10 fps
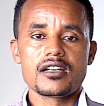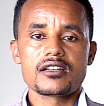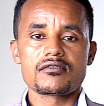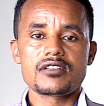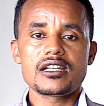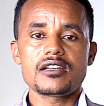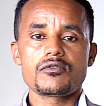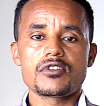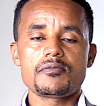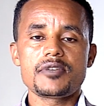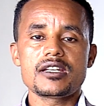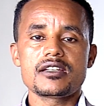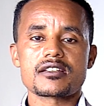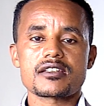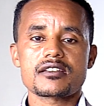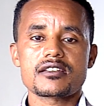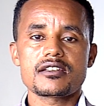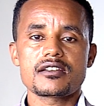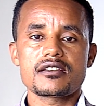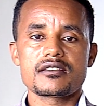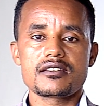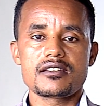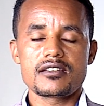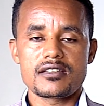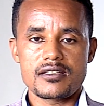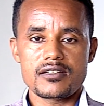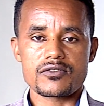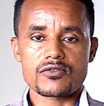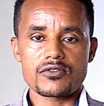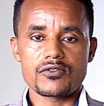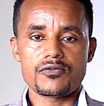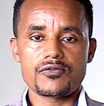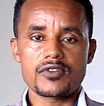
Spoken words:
Today we'll be discussing the role of